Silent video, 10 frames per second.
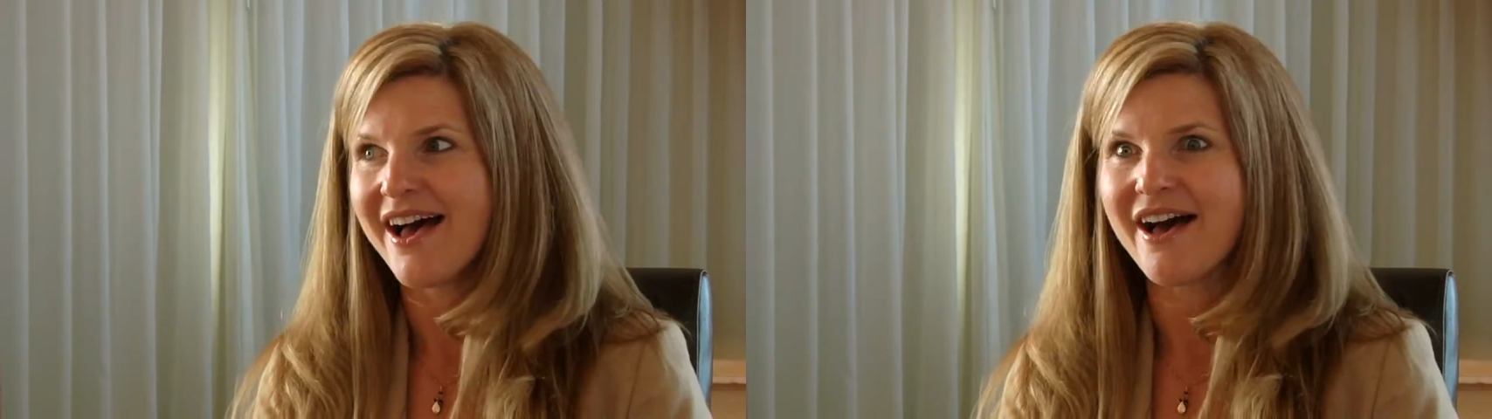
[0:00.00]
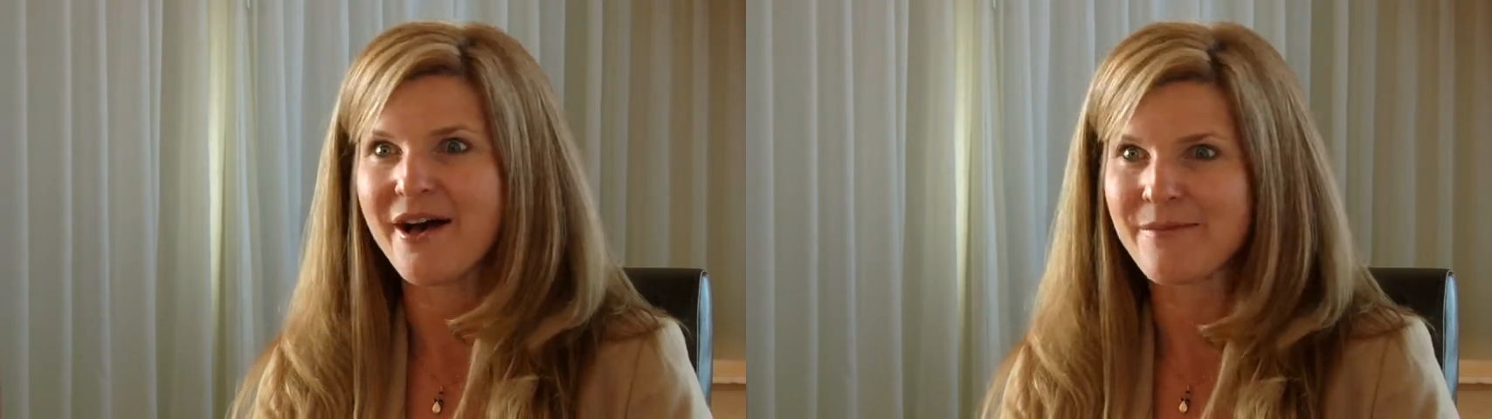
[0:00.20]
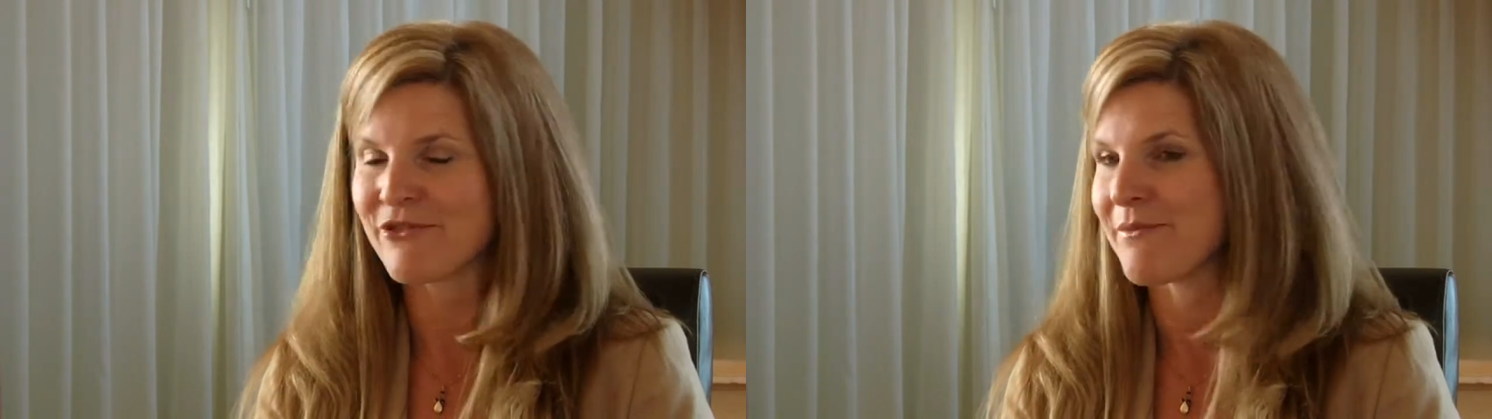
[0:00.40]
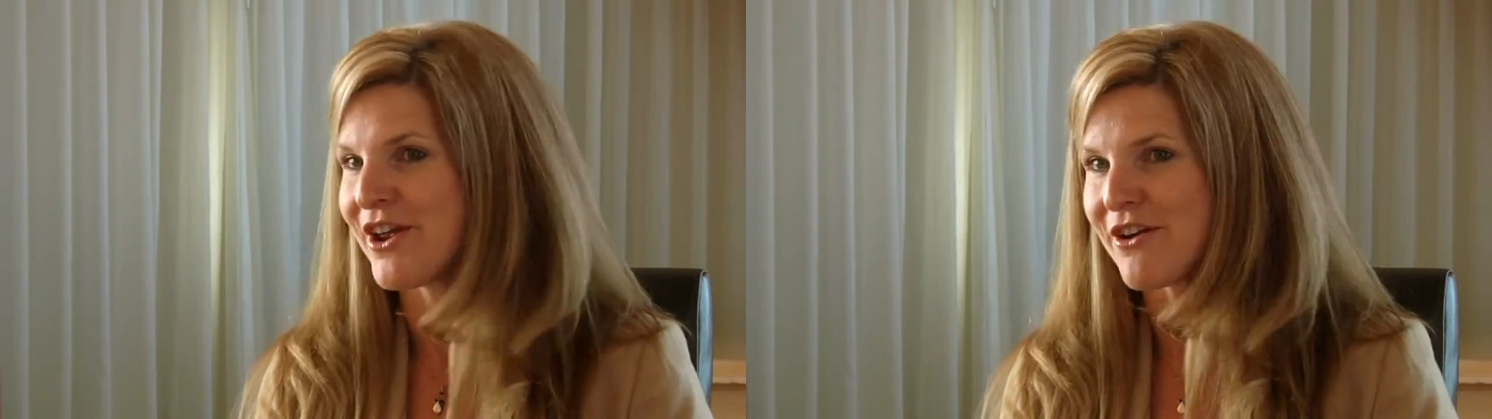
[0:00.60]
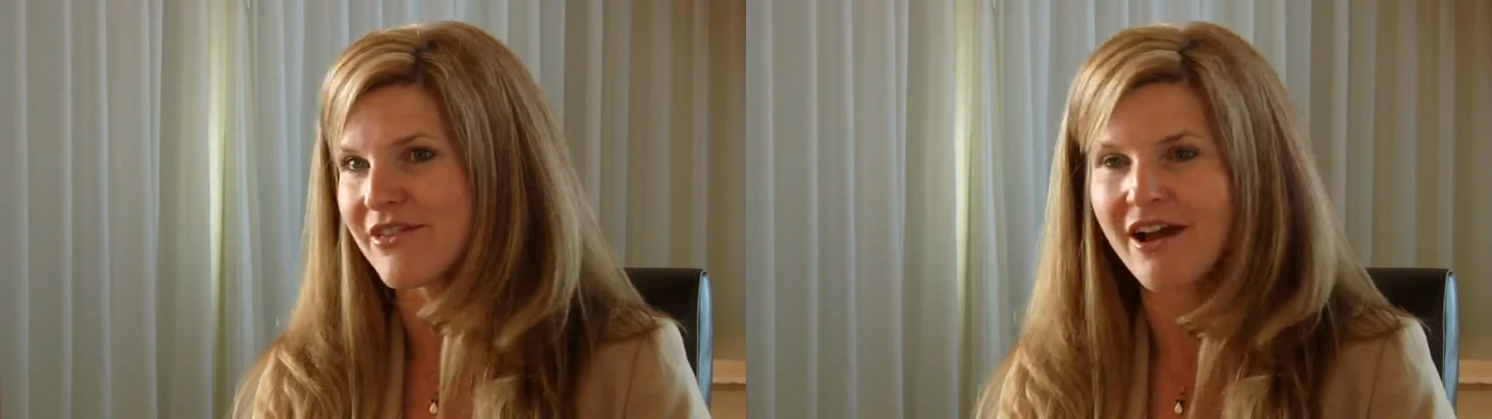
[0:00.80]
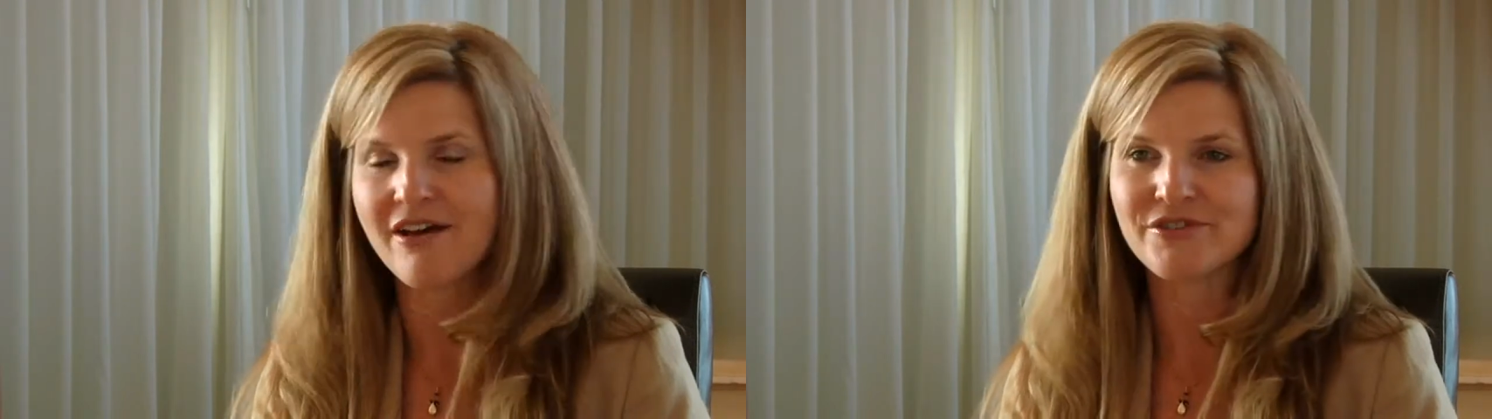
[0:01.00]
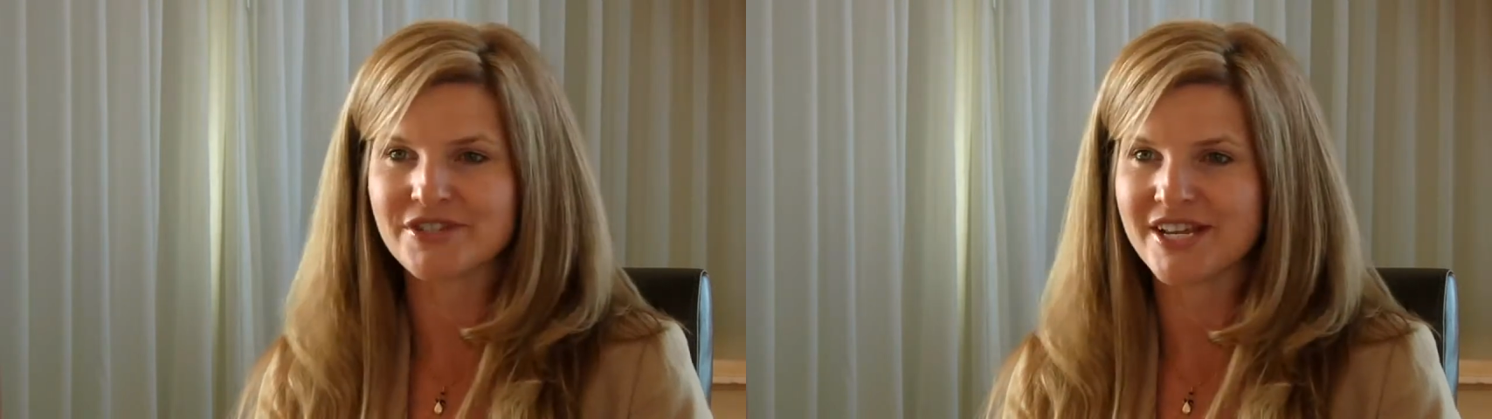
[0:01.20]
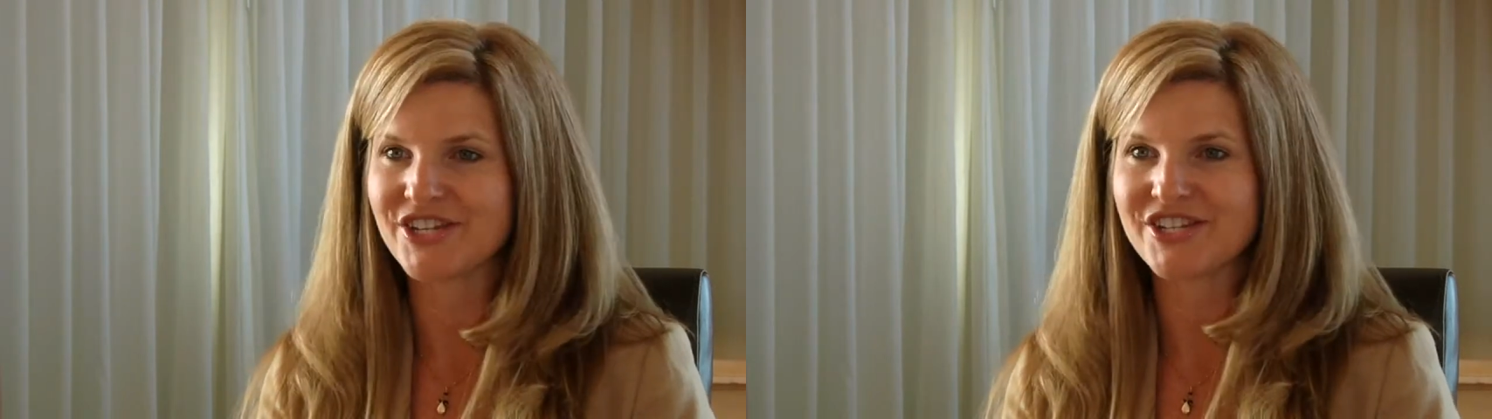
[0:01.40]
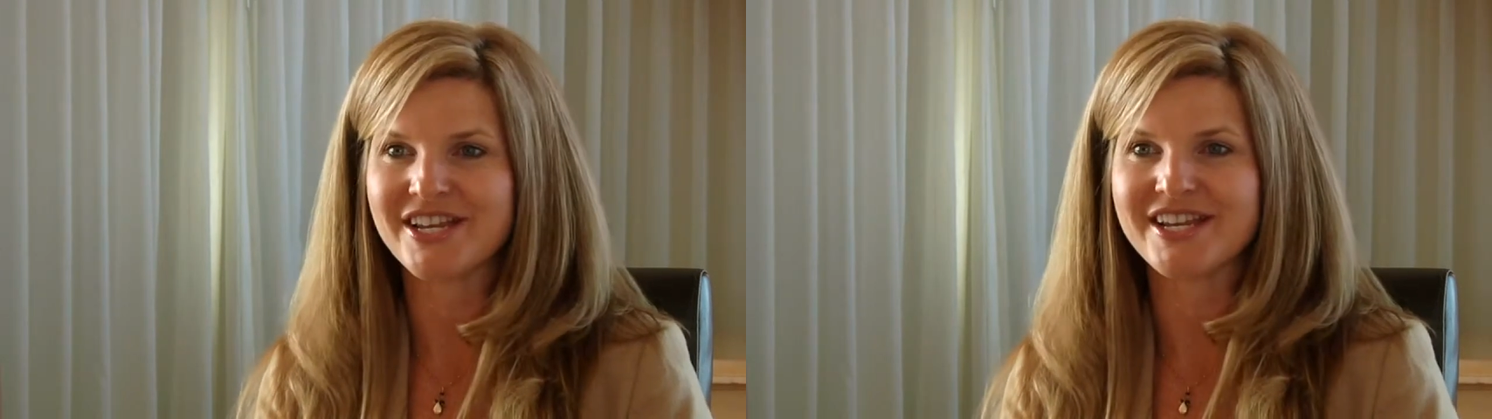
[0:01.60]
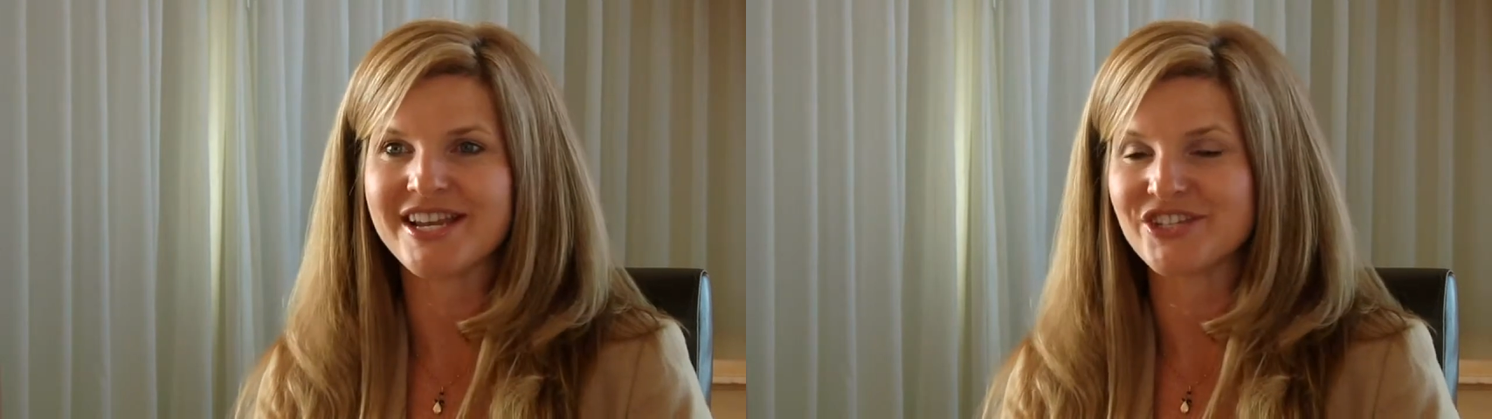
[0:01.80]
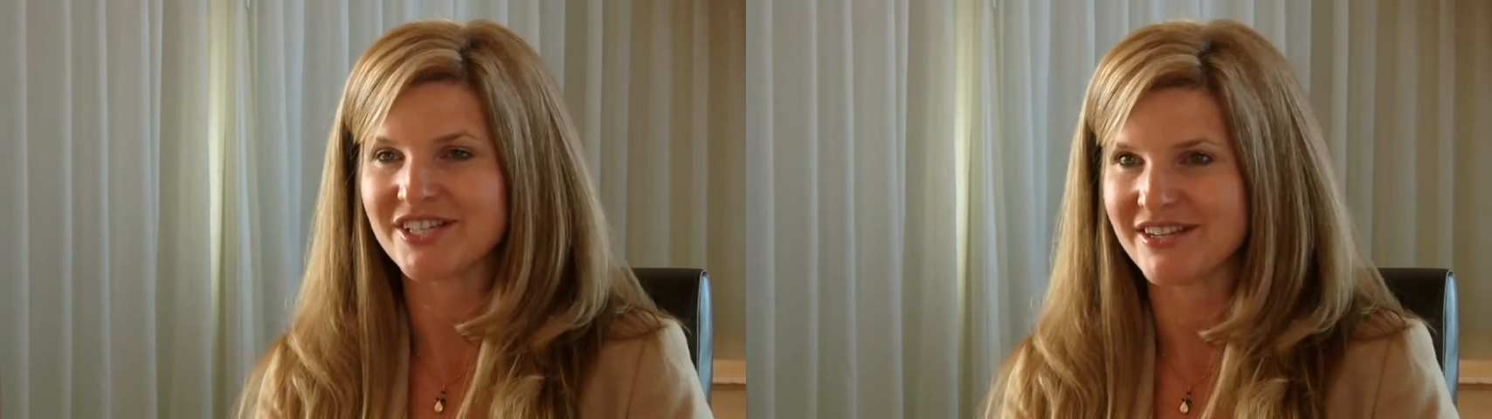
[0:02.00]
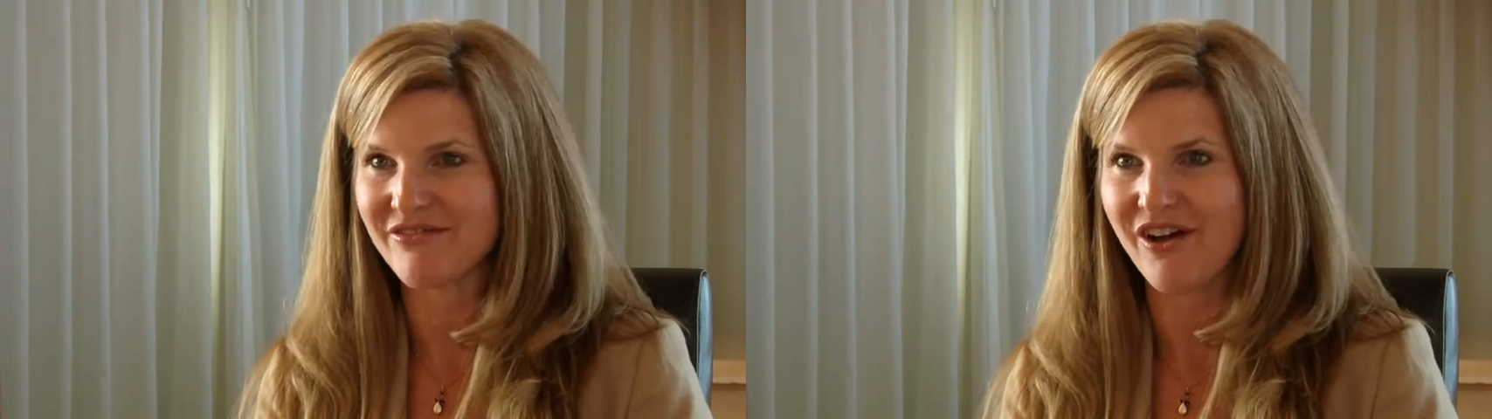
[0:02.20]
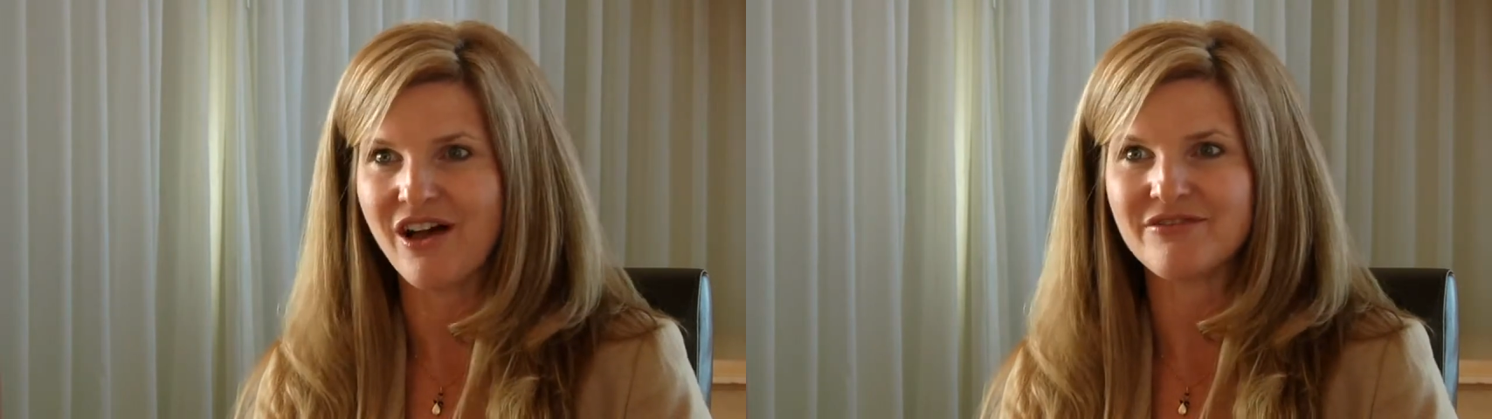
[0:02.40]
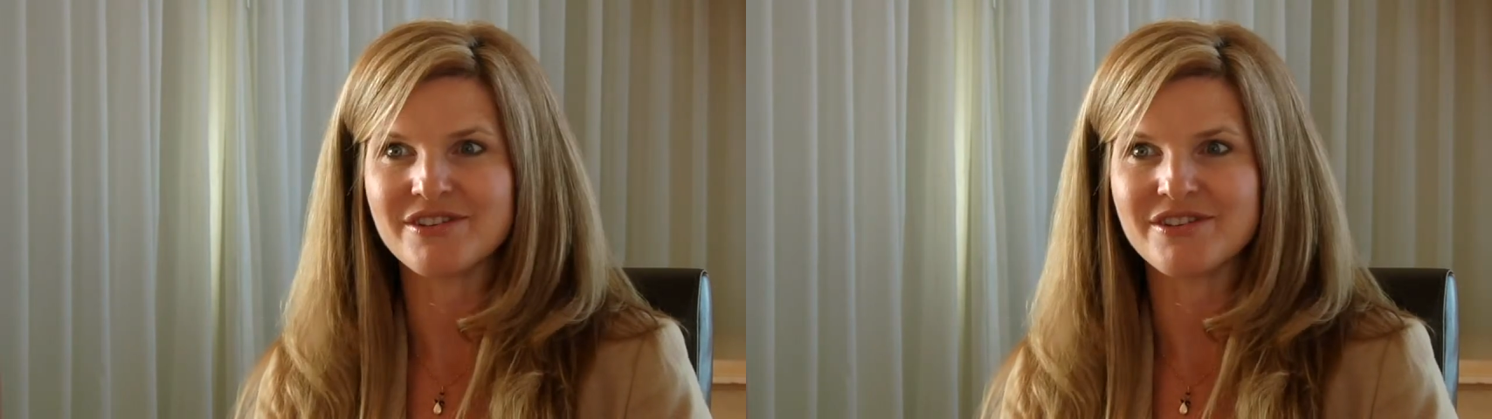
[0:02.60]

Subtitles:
from there, the conversation just evolved,